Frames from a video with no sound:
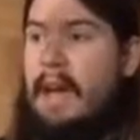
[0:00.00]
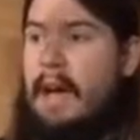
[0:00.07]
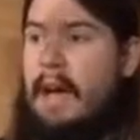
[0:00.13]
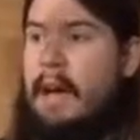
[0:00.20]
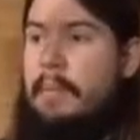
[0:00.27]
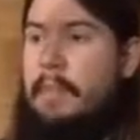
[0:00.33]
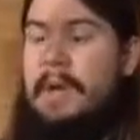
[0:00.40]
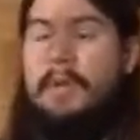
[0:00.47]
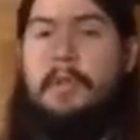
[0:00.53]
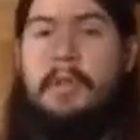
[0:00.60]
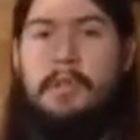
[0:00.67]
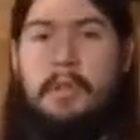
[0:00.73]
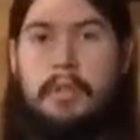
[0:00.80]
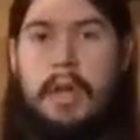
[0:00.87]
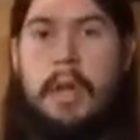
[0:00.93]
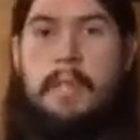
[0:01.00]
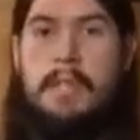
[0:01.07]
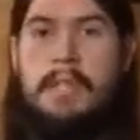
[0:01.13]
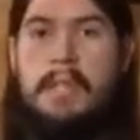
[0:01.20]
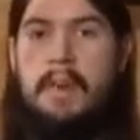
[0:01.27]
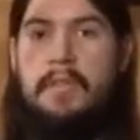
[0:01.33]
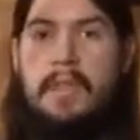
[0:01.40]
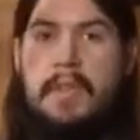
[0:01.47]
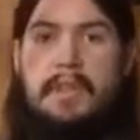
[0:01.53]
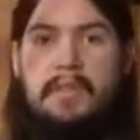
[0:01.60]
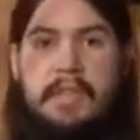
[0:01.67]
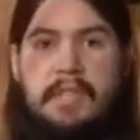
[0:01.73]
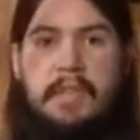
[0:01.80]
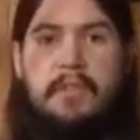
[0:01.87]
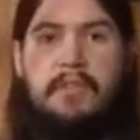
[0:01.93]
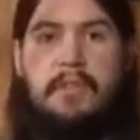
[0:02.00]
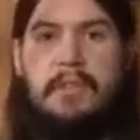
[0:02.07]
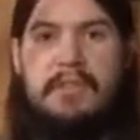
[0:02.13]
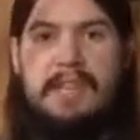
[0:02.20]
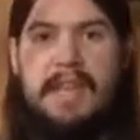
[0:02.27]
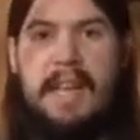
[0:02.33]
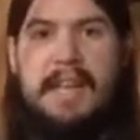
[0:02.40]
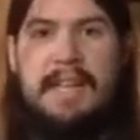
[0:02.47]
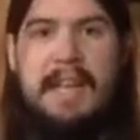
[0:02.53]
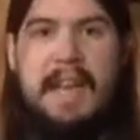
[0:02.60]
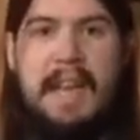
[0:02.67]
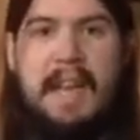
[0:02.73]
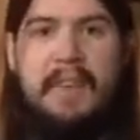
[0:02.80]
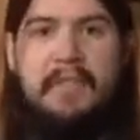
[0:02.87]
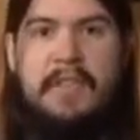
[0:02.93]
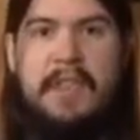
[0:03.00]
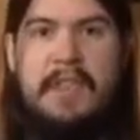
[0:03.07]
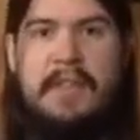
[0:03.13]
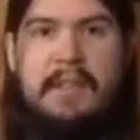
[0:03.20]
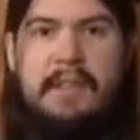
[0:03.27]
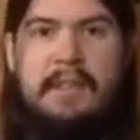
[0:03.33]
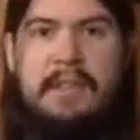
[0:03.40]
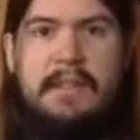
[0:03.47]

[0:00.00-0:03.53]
My original comment of it still feels kind of heavy.